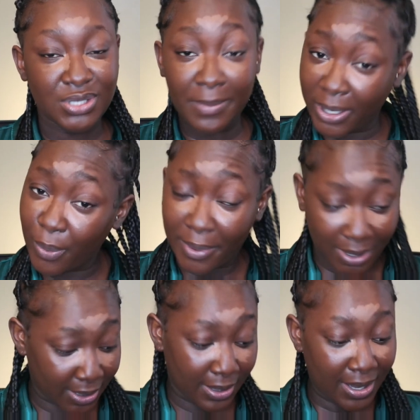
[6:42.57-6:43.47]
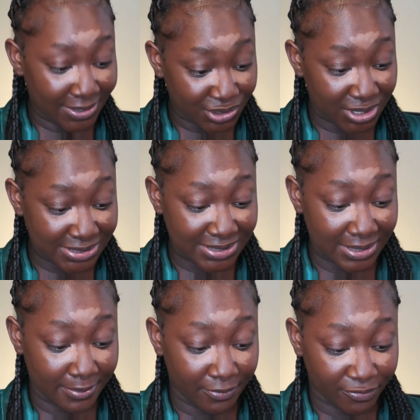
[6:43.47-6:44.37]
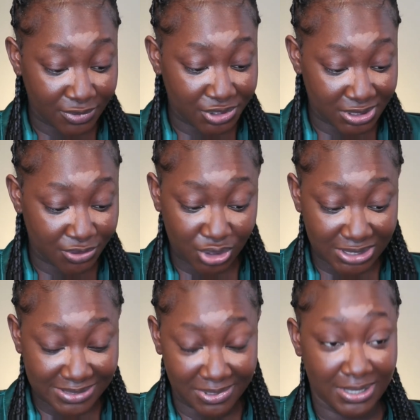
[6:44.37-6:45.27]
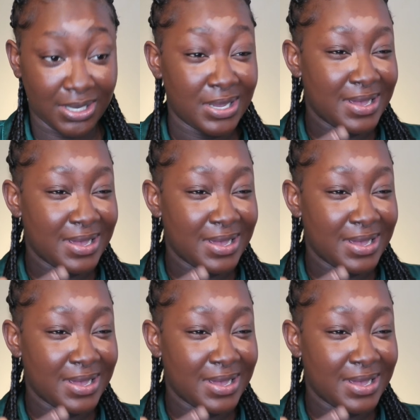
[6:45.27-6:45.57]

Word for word: So I'm like, okay, I trust them. Just trust me,